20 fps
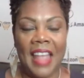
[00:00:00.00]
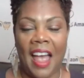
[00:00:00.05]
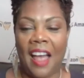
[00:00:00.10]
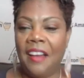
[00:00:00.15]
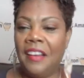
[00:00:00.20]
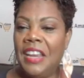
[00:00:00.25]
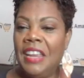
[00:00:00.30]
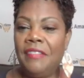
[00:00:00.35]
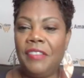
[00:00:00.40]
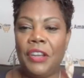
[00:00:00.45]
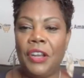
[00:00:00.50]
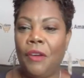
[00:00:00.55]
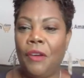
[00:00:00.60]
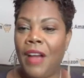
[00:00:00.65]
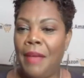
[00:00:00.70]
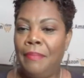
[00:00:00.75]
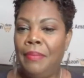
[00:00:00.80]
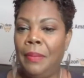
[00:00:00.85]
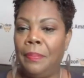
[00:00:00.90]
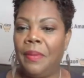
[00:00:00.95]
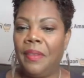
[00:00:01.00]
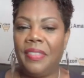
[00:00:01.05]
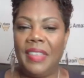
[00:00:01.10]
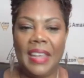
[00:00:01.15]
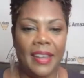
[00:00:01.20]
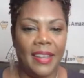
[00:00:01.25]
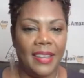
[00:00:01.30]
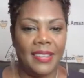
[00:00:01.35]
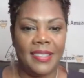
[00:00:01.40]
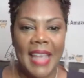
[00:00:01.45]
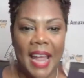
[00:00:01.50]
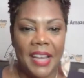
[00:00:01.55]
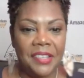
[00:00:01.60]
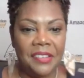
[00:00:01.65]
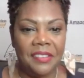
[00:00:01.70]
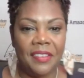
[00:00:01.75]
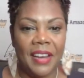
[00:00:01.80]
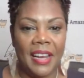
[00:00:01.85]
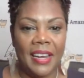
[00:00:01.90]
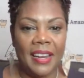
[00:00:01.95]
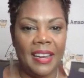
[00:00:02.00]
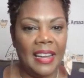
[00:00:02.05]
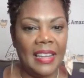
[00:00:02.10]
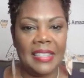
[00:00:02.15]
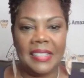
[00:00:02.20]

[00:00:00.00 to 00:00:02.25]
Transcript: I don't even know why people think it's saturated.